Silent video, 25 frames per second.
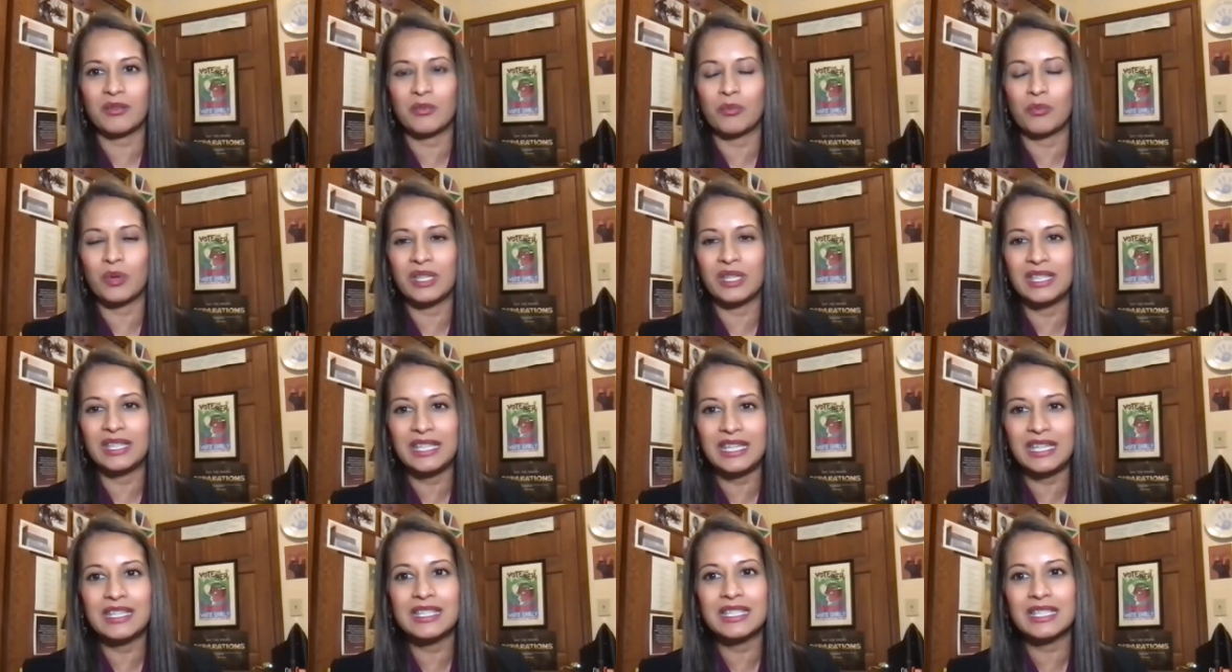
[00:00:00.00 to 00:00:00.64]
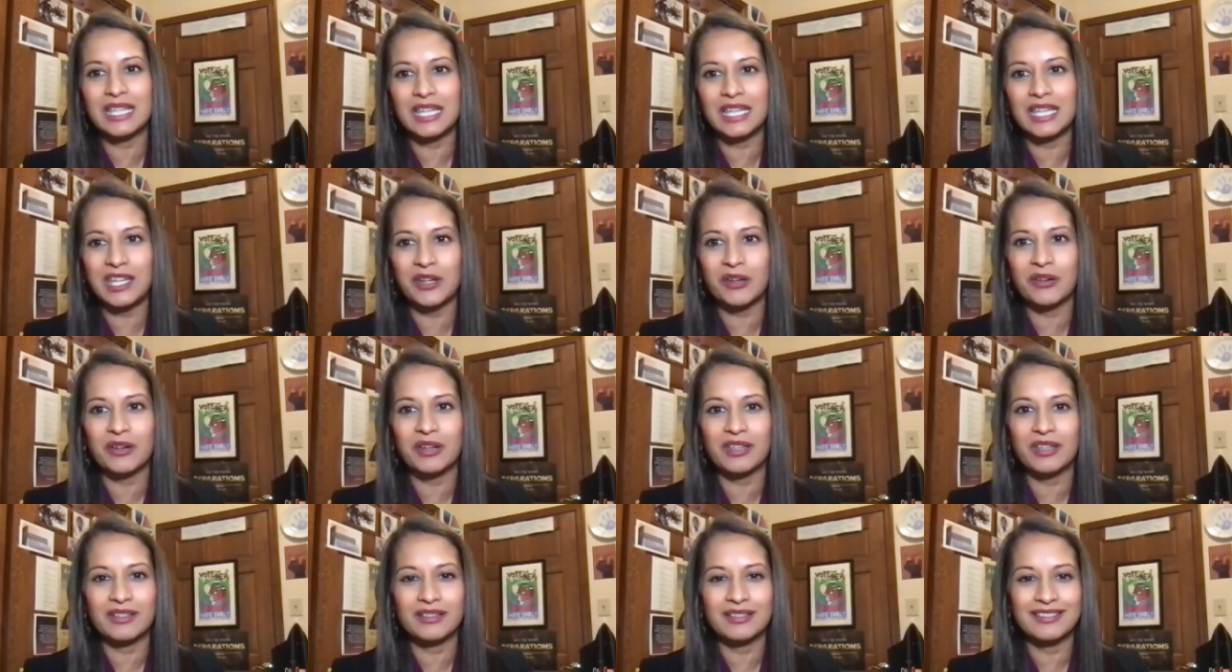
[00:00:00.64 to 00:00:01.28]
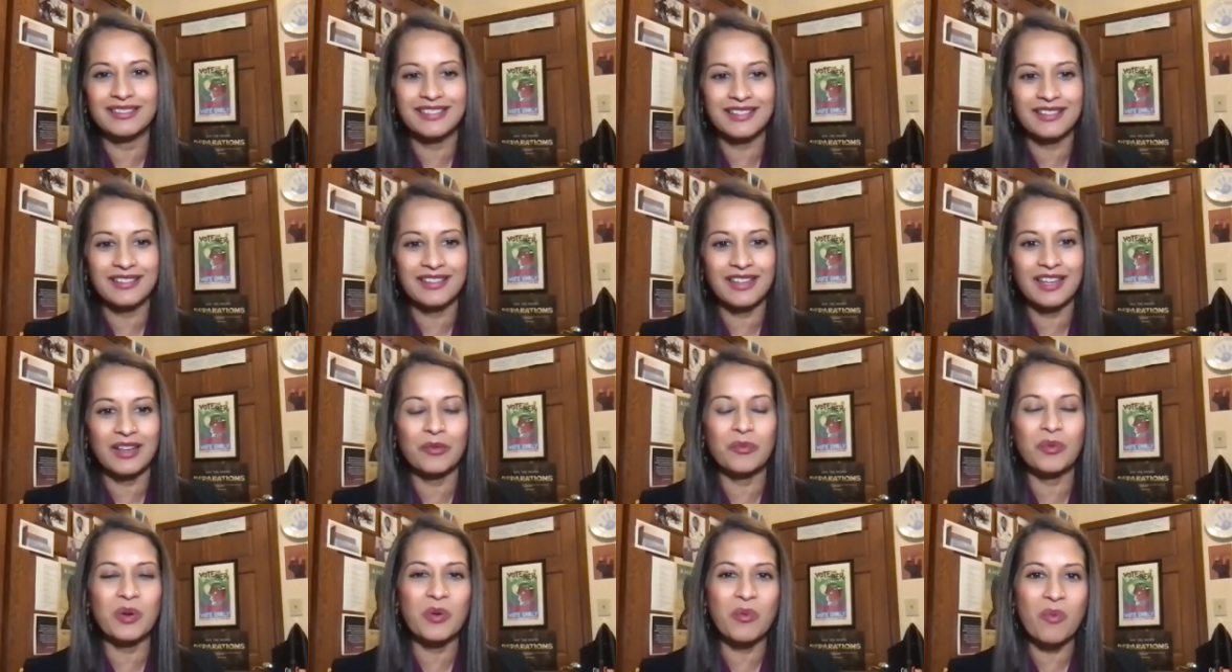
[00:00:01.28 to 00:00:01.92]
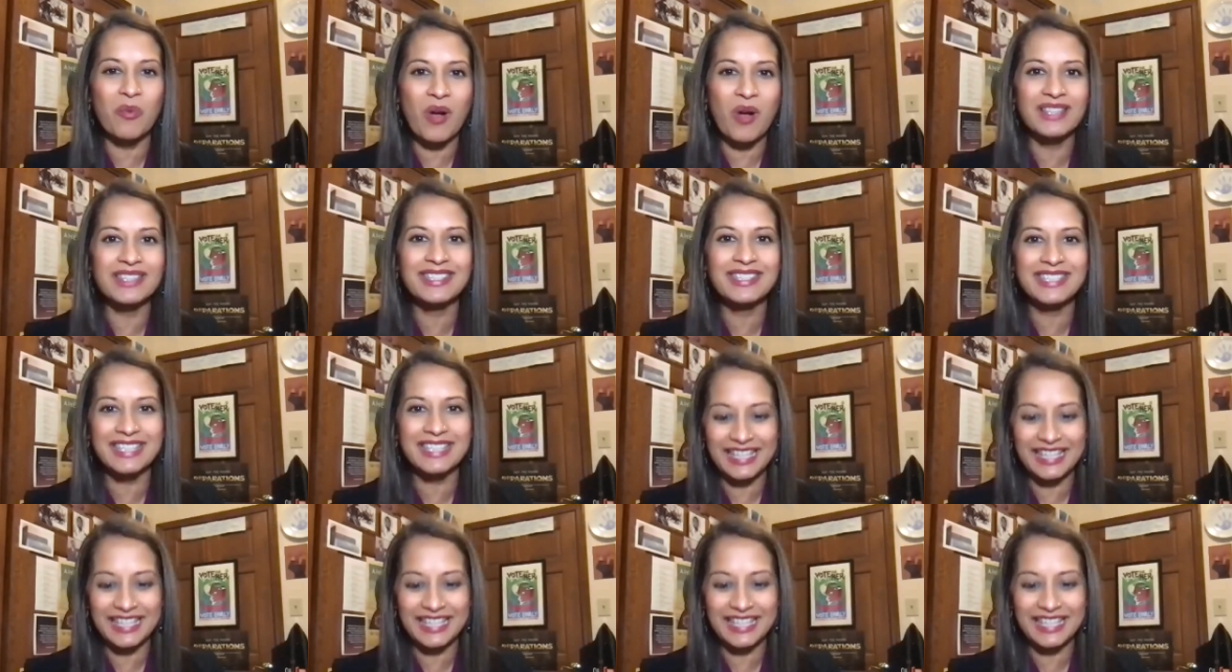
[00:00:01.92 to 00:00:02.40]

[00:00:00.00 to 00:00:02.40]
And we need to hear it. And we want